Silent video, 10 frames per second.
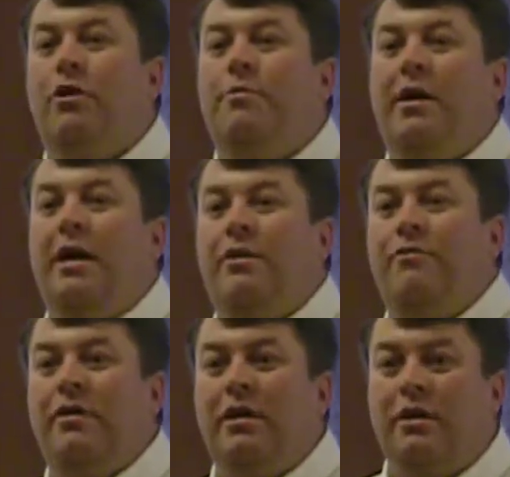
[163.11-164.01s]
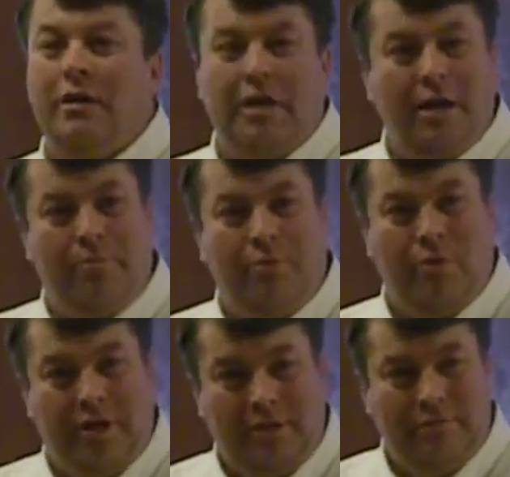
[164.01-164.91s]
ordered me out of the vehicle at
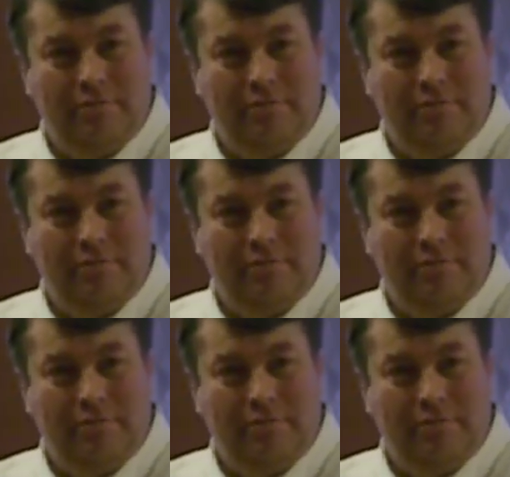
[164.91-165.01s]
gunpoint.